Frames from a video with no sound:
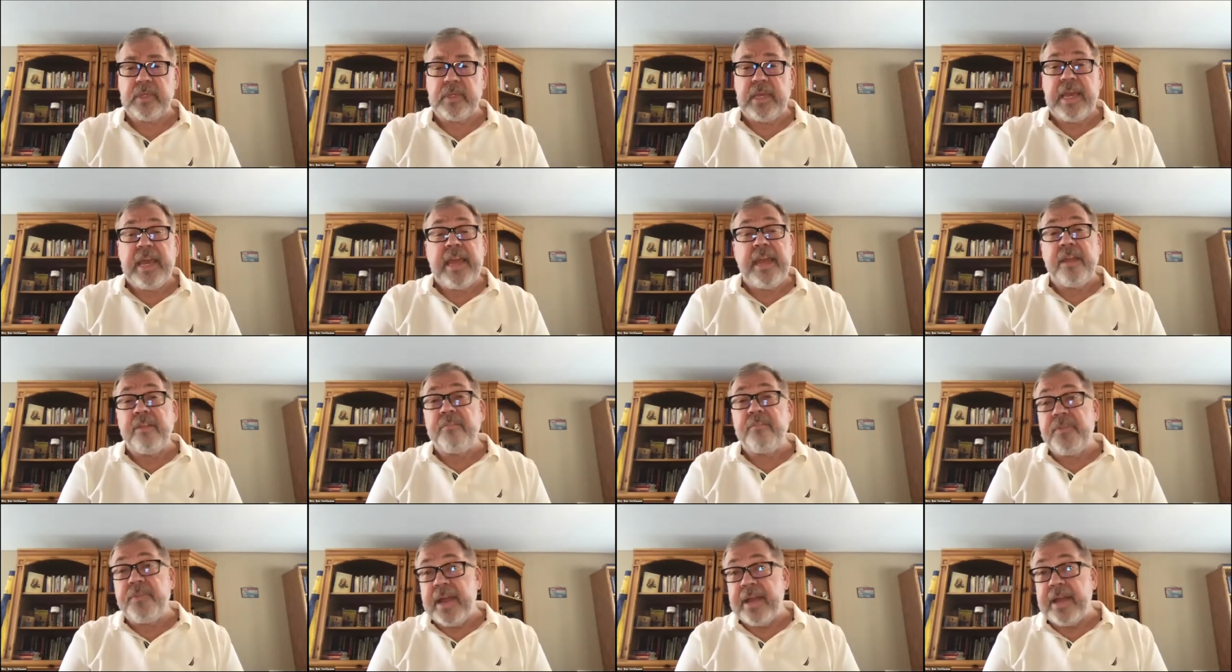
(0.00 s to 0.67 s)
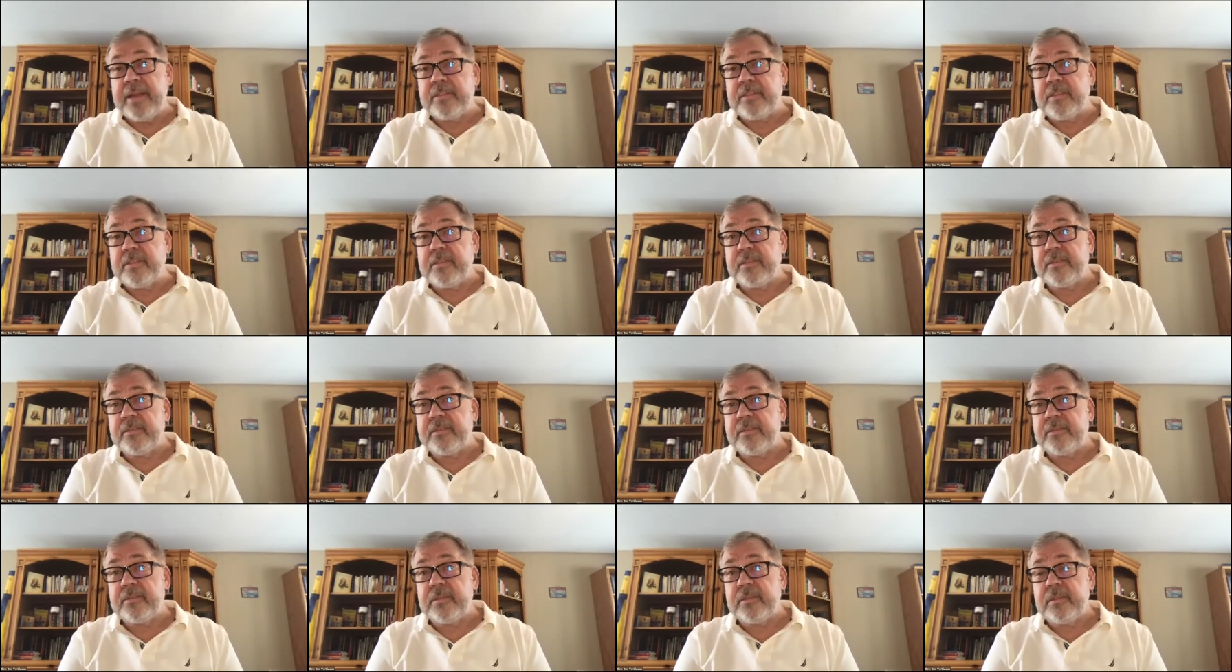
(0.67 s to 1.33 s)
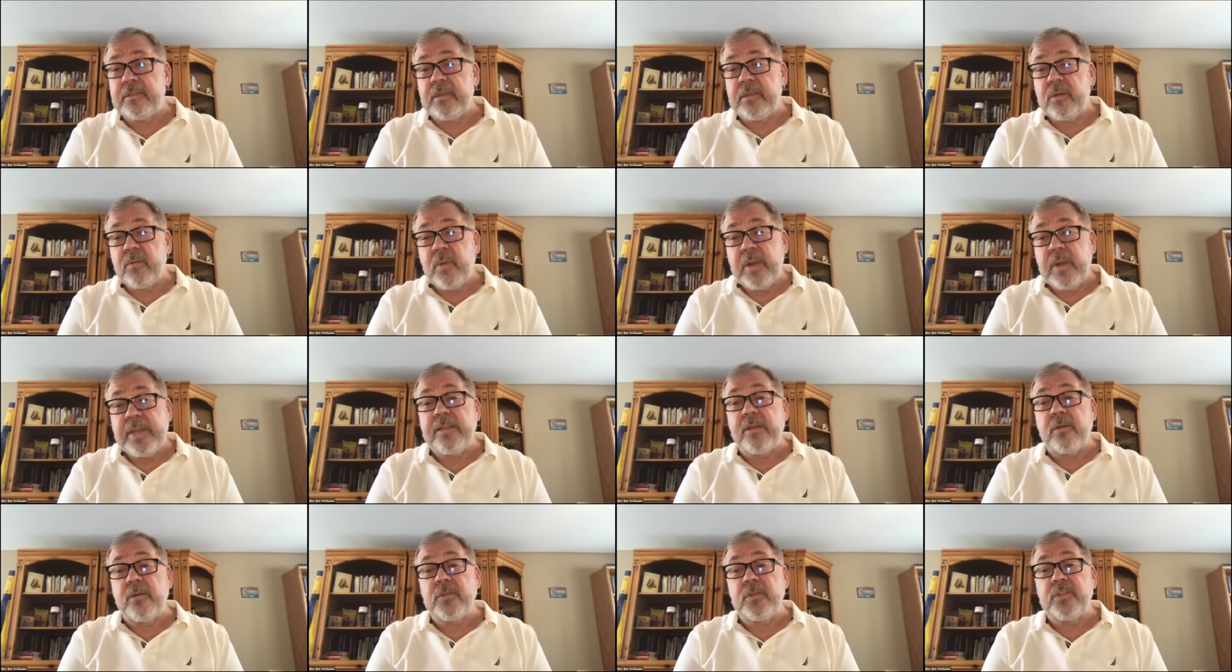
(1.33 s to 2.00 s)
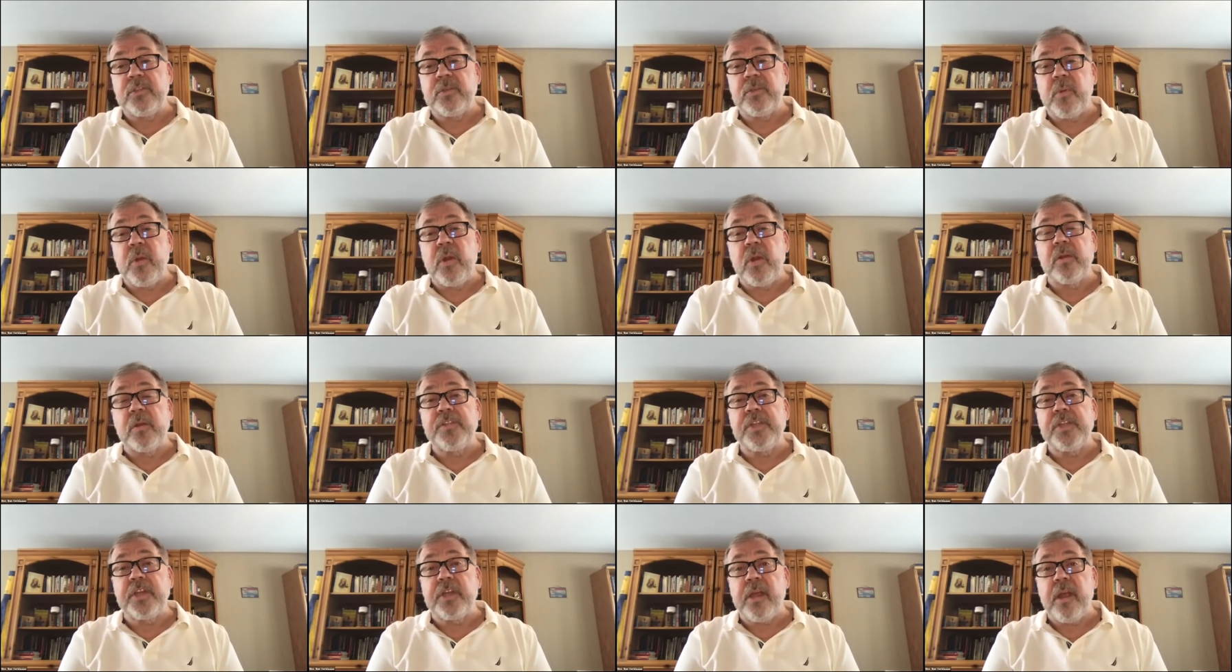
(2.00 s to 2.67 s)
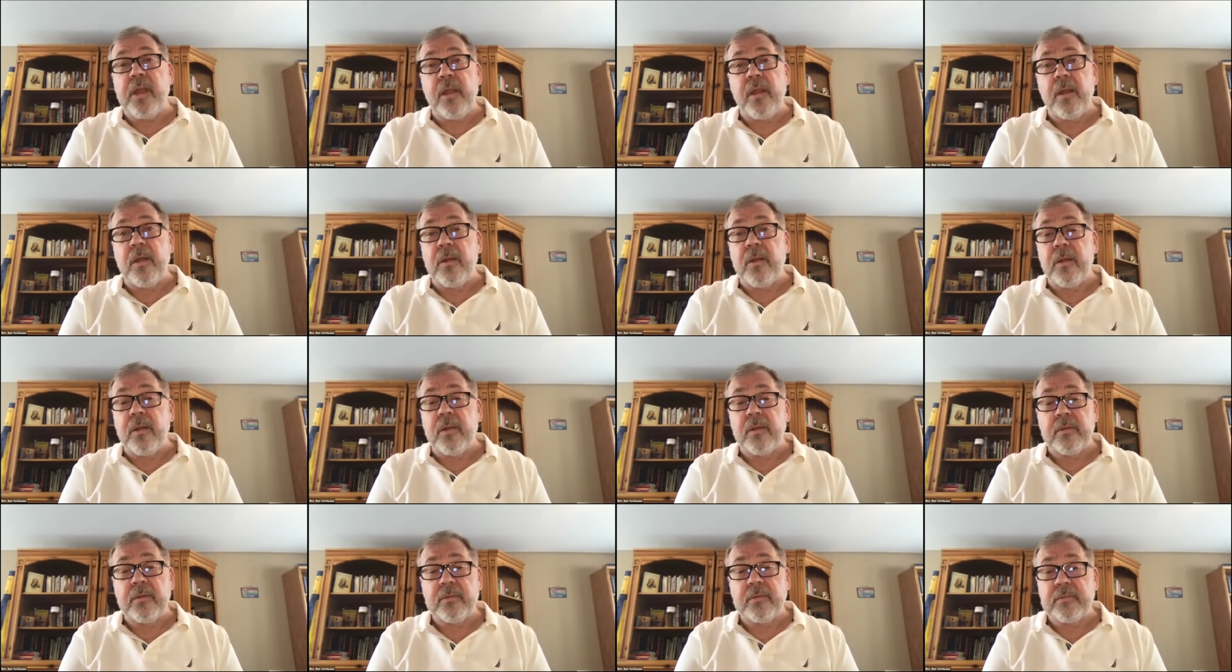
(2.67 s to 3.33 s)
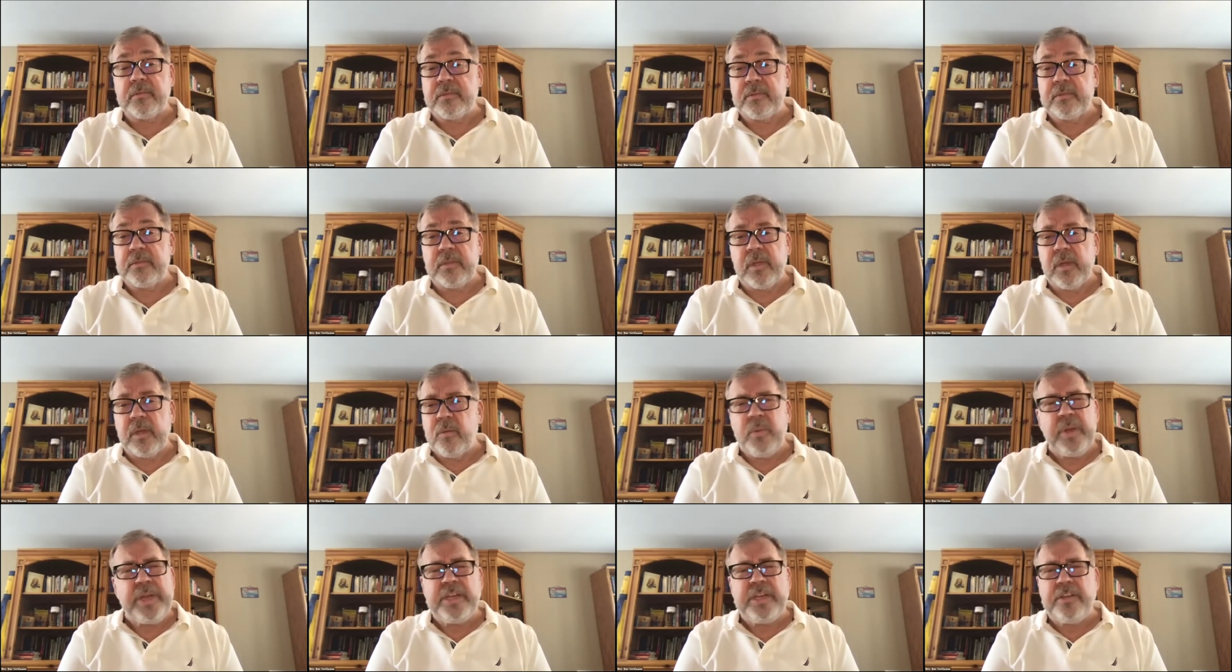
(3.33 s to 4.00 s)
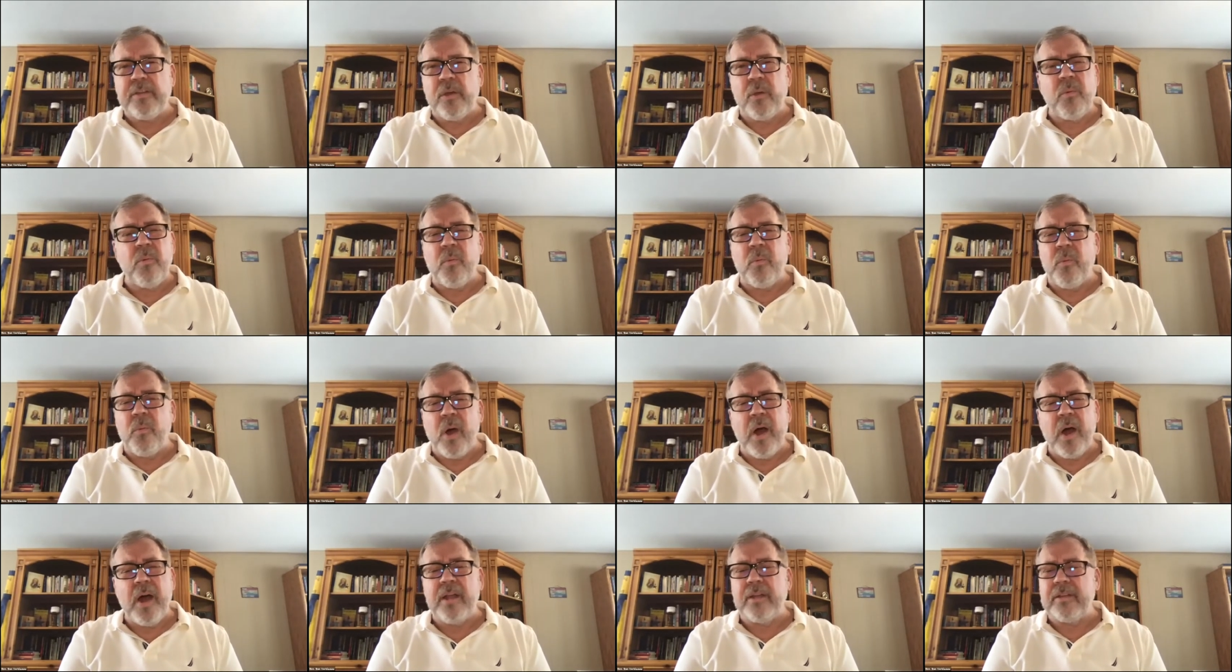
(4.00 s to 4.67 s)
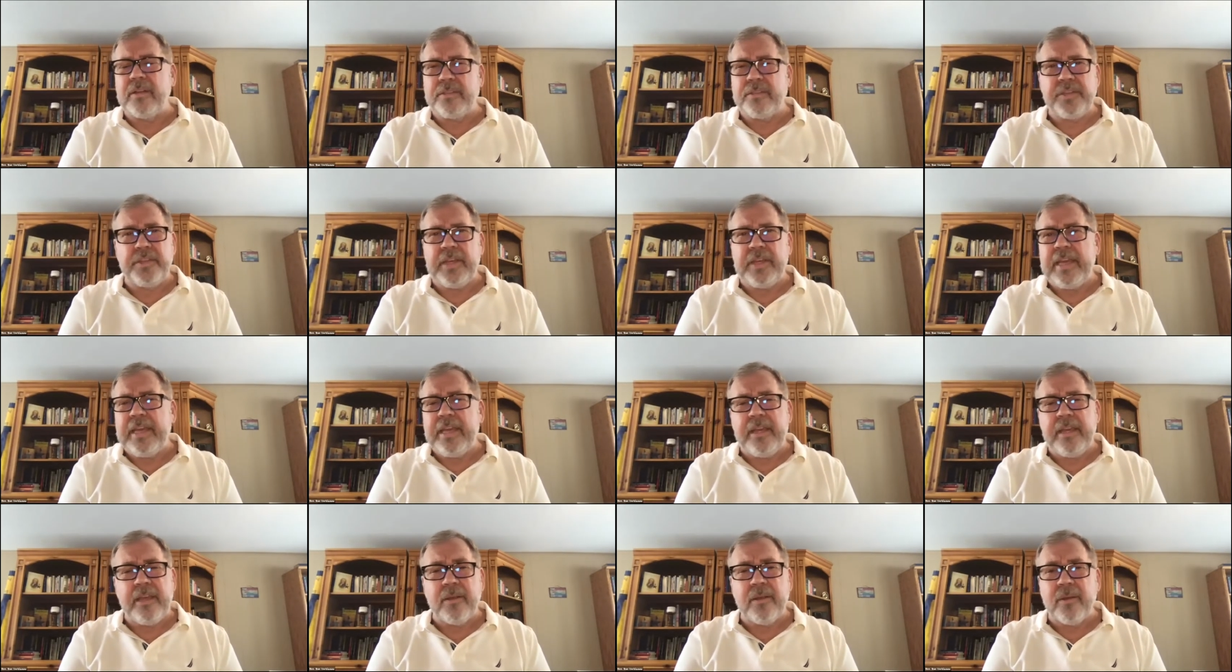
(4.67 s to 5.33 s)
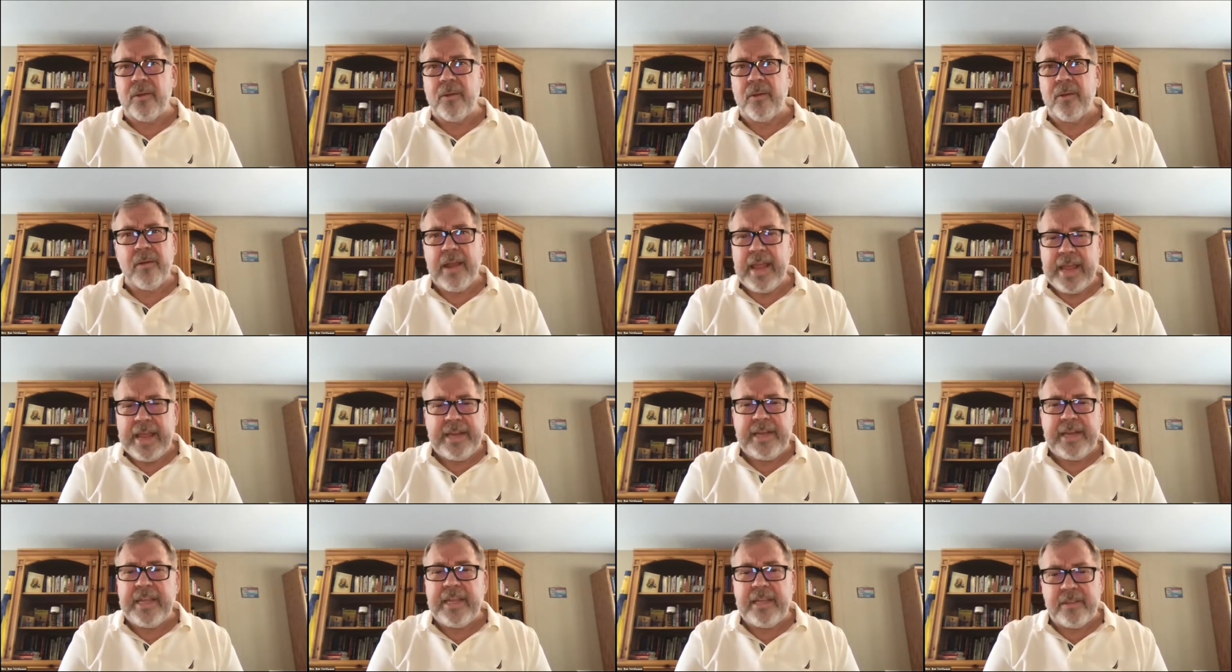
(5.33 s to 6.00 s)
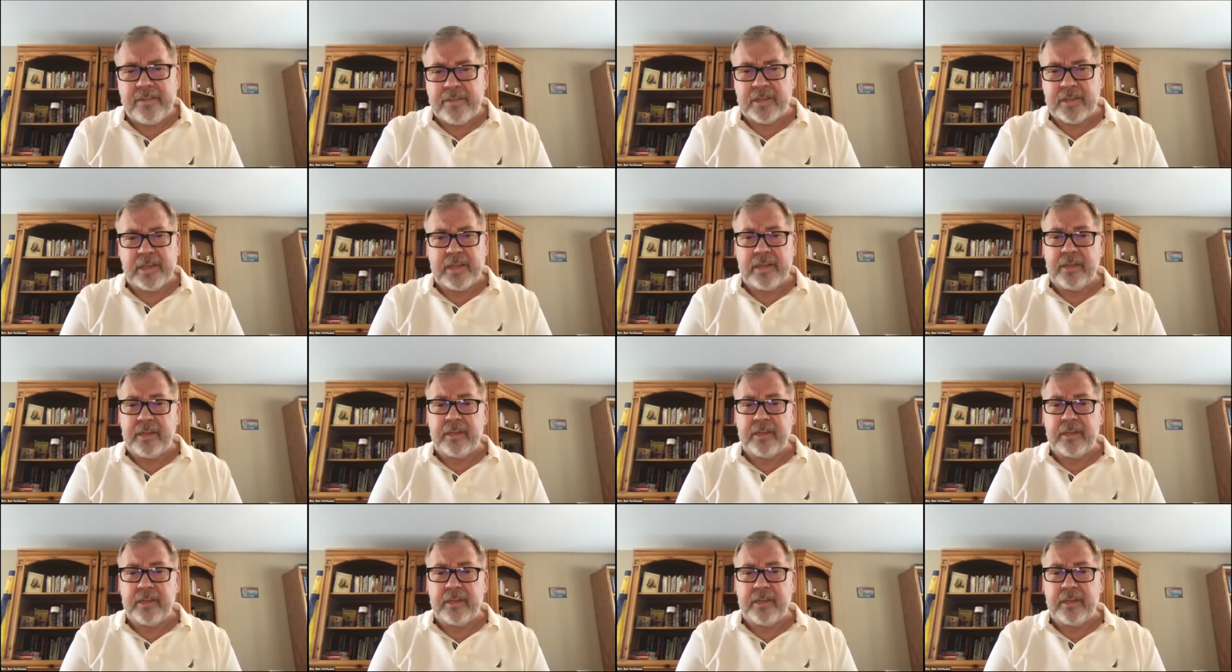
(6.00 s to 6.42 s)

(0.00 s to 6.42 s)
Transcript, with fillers: In fact, when those words occur, we don't want to hear anything,